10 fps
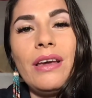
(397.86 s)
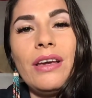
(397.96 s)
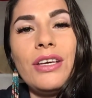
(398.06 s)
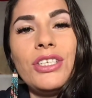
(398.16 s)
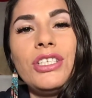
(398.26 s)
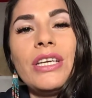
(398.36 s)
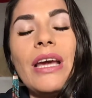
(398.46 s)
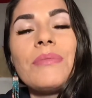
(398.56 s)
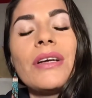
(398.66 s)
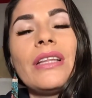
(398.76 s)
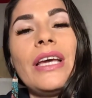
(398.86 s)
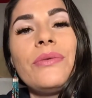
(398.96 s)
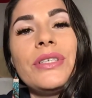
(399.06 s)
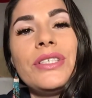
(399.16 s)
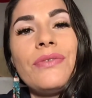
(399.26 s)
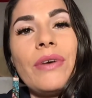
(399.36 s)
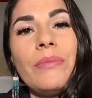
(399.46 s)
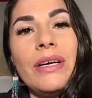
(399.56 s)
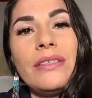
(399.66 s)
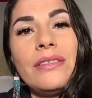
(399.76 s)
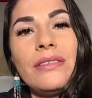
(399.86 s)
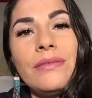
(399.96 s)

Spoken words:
she kept our language from us,